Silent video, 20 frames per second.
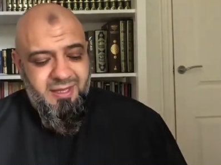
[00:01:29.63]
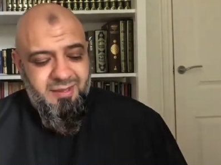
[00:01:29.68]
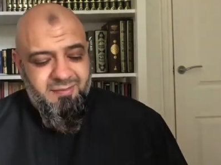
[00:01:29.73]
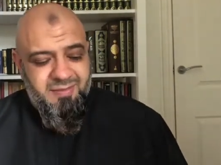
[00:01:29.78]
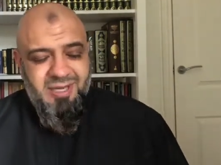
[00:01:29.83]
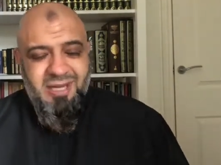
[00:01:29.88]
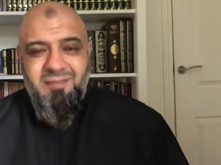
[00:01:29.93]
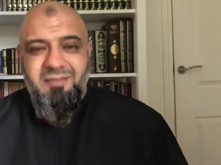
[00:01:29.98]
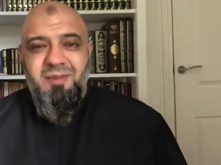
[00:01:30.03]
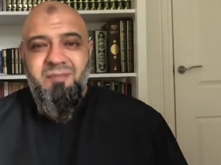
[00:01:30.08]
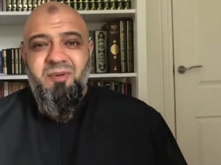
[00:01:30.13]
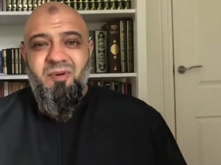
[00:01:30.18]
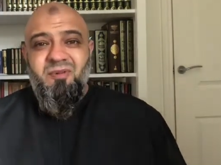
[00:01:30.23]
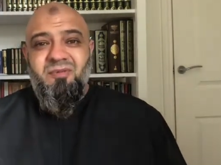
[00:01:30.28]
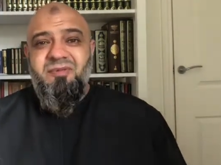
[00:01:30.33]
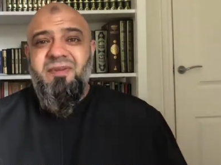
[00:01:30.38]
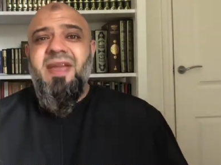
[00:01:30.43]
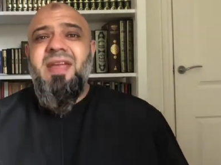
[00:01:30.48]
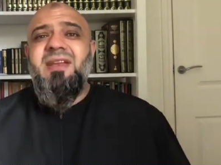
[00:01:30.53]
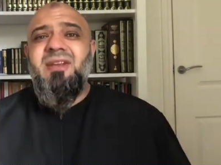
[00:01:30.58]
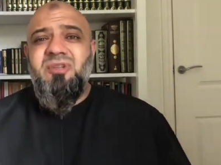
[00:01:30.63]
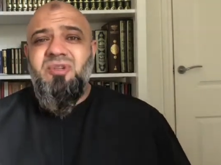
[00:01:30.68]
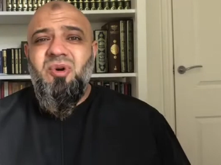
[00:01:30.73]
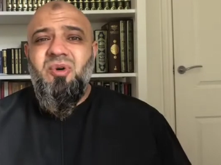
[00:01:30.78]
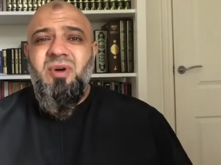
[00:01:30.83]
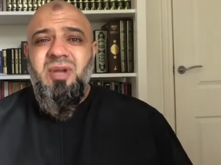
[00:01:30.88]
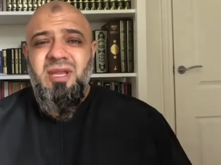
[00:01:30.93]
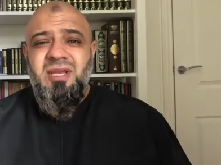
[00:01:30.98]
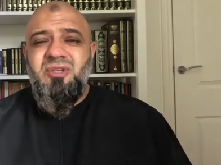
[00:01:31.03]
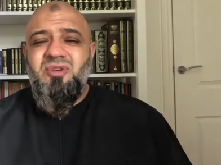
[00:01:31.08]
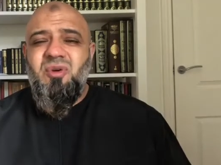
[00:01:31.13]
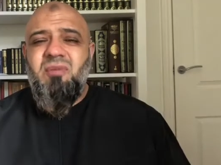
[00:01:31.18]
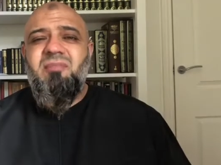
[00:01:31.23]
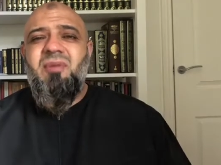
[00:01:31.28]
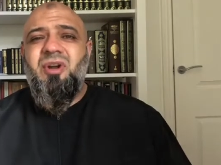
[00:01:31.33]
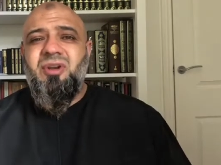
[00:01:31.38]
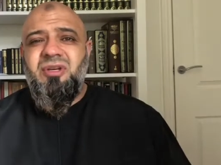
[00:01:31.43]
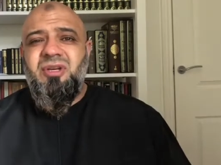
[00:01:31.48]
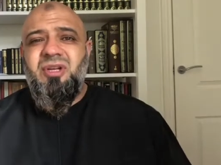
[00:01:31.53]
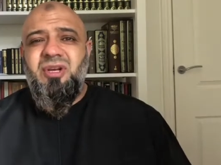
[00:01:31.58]
But let me put vain talk into a
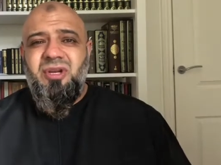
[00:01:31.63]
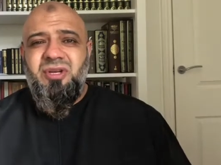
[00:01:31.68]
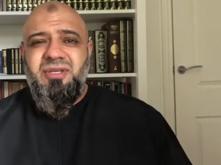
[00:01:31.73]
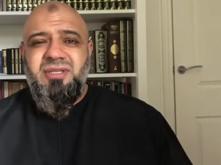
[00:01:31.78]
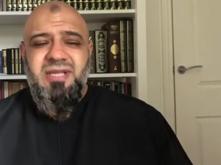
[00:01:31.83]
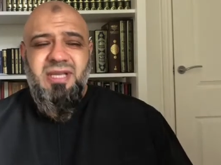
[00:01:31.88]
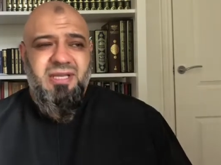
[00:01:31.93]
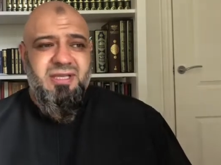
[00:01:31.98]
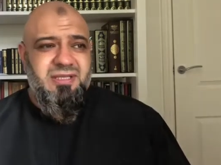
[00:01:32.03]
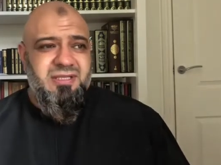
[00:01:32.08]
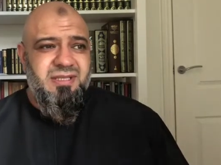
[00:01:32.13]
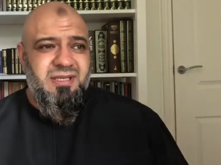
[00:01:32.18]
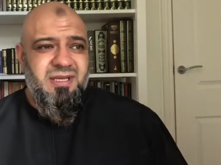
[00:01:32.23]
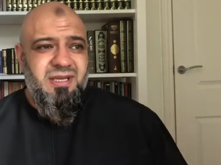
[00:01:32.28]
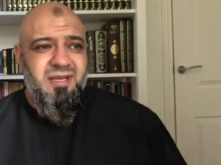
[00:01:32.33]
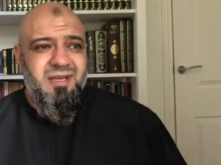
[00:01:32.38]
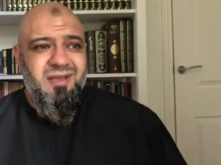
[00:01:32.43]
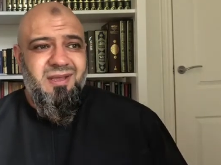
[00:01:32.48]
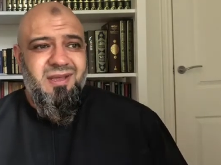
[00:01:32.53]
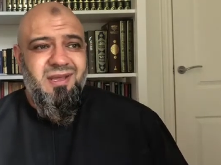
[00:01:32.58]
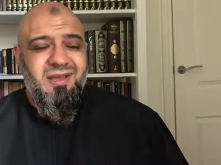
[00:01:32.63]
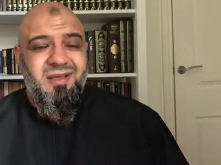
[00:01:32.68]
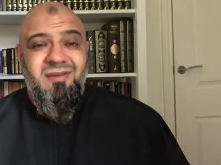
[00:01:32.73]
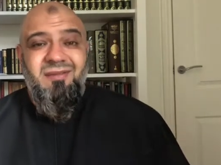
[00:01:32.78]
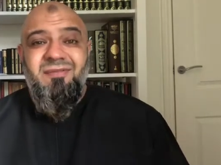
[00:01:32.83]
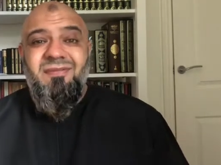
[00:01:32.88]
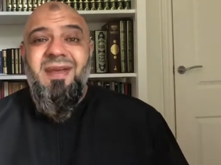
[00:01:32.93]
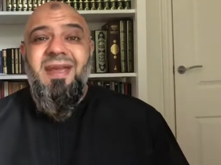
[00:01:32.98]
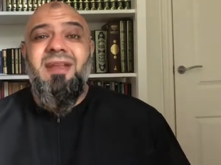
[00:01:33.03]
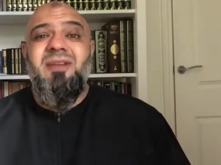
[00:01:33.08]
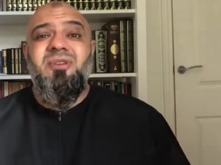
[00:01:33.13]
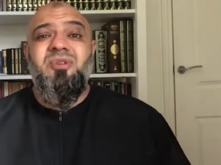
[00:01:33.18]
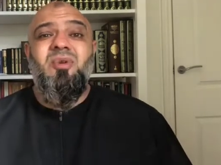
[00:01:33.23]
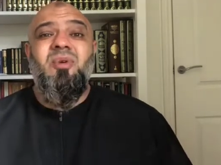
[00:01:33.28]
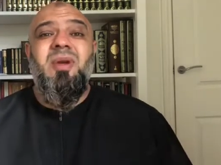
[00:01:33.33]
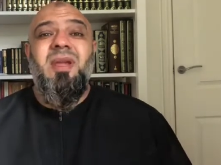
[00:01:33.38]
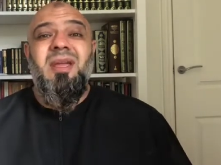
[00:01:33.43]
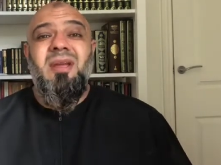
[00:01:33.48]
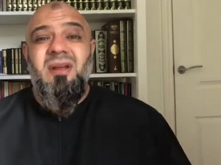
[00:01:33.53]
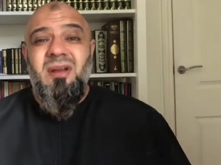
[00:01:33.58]
modern context. Vain
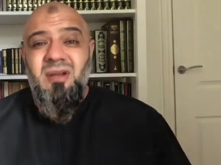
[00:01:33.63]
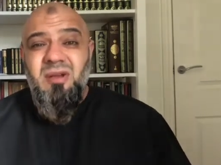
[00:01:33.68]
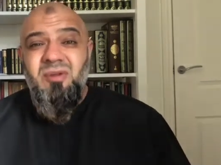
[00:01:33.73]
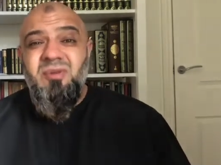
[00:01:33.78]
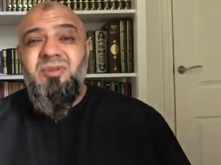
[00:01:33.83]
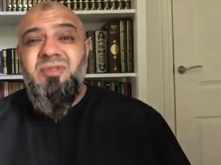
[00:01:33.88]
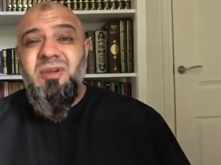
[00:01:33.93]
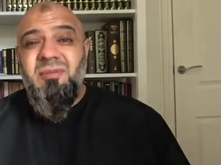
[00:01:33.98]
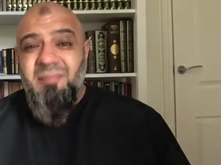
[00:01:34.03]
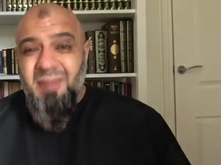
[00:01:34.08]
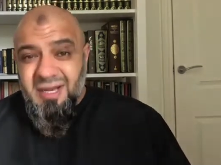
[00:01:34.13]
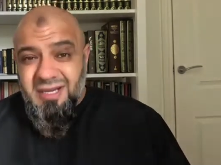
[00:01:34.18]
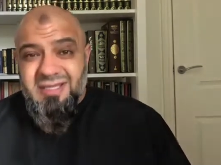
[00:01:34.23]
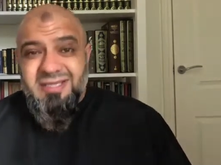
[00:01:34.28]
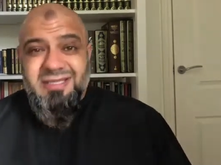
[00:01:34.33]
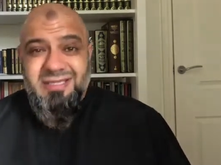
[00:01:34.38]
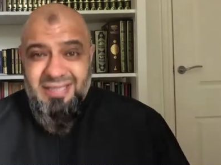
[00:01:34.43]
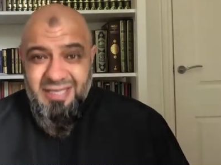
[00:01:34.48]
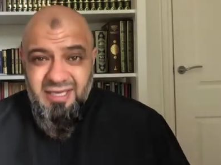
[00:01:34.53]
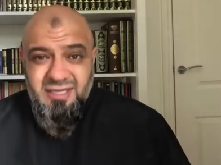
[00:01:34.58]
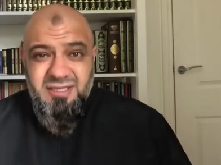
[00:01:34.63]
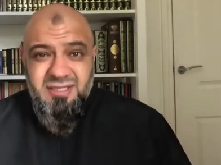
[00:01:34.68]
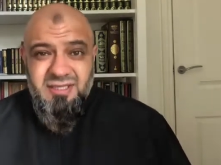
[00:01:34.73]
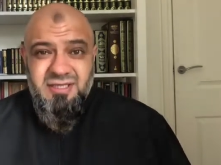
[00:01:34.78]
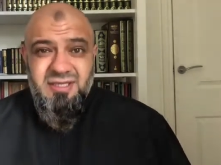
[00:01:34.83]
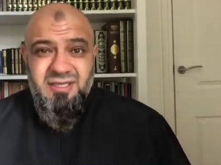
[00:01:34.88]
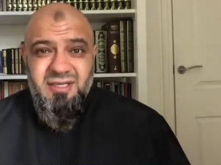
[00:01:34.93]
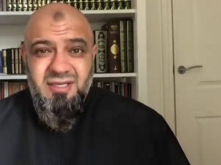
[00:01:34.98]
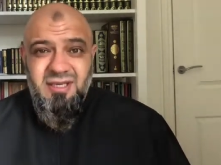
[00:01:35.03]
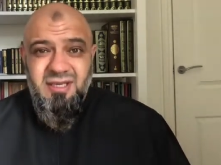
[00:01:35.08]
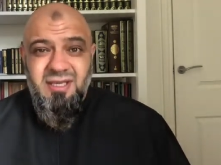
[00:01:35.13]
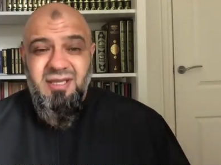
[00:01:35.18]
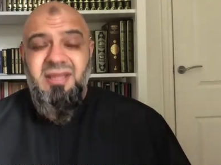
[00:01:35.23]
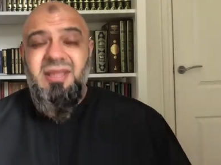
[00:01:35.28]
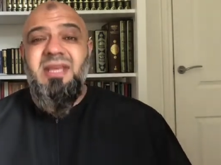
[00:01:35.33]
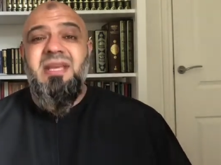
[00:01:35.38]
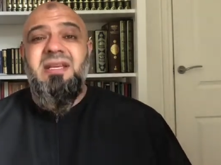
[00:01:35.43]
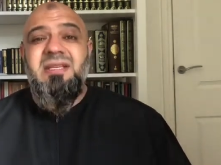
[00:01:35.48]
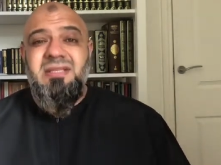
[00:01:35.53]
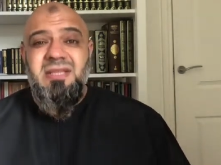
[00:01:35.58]
talk includes amongst it
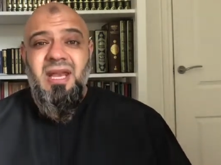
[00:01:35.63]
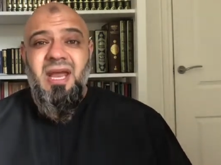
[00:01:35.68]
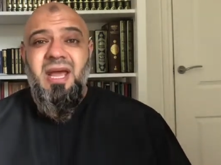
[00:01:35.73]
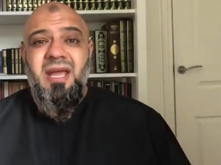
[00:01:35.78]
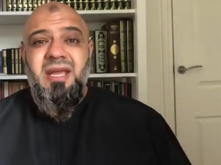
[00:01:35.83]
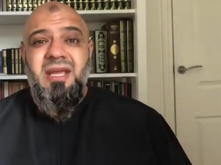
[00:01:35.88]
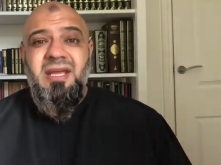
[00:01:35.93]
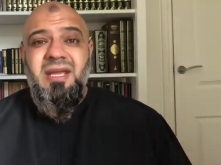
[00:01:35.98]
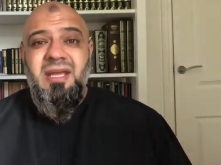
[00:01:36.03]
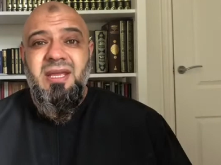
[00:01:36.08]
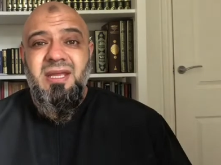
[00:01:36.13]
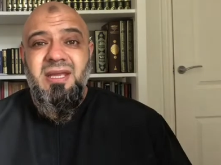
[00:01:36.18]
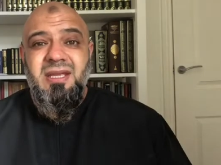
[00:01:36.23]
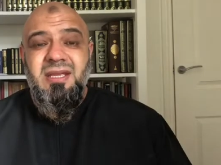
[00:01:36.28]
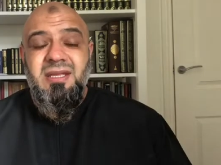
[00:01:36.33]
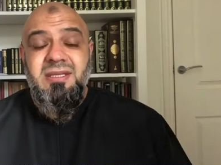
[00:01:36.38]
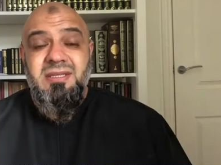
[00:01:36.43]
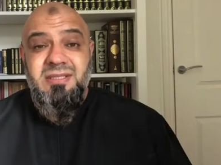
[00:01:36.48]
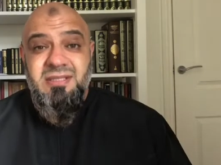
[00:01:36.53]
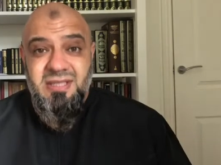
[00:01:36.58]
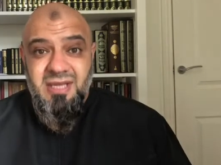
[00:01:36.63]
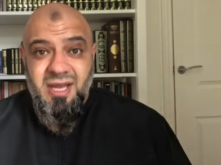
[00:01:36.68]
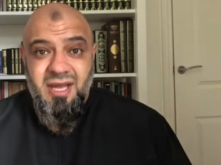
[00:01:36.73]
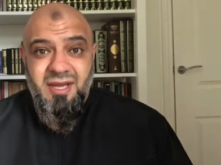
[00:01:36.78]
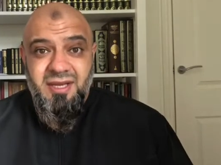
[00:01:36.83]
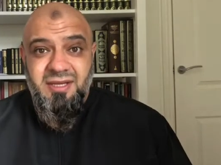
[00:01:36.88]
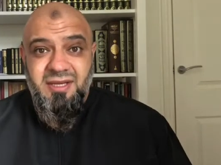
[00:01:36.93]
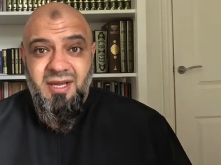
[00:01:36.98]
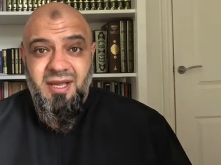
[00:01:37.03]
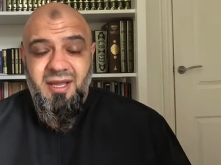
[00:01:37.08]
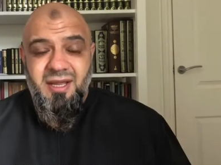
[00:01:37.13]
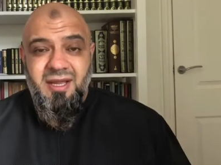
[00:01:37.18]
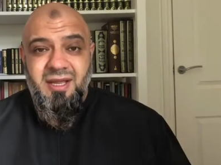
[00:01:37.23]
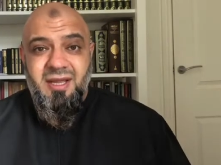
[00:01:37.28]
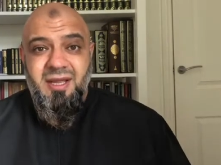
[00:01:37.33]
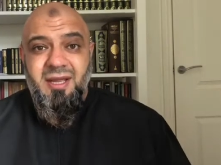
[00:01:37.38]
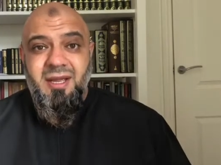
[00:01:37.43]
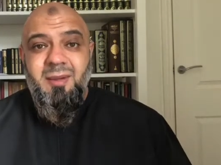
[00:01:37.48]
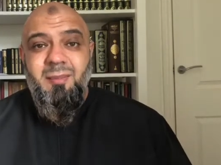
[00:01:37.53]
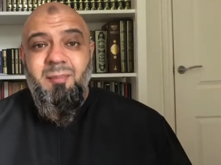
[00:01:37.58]
things like slander,
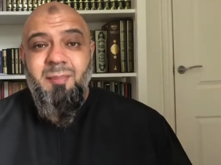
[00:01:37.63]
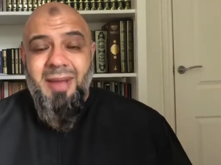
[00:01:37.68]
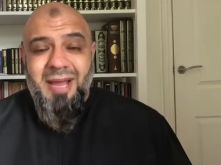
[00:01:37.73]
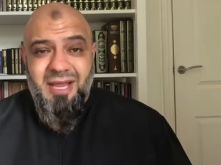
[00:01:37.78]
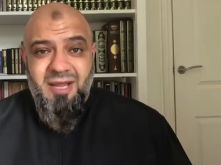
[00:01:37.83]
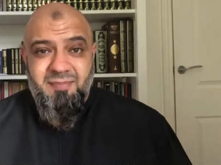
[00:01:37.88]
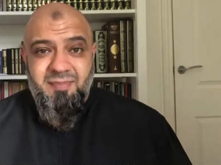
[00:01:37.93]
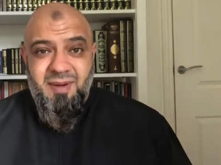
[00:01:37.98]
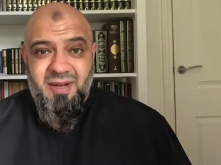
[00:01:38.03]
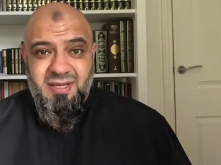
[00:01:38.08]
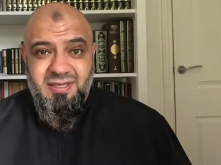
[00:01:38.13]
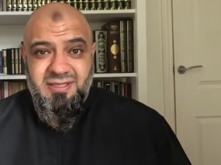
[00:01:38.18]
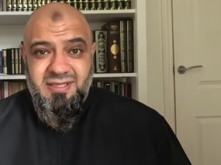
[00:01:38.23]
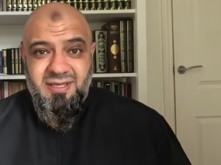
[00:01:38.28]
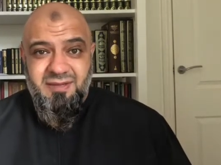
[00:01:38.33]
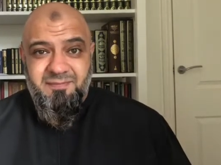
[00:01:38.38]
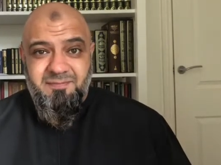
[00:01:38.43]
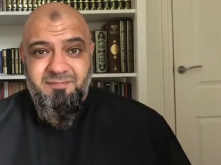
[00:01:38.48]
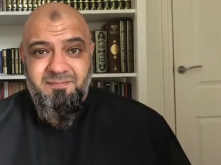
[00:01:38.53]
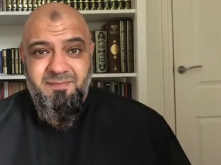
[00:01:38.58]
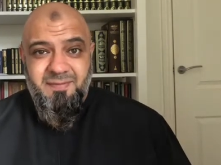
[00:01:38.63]
backbiting,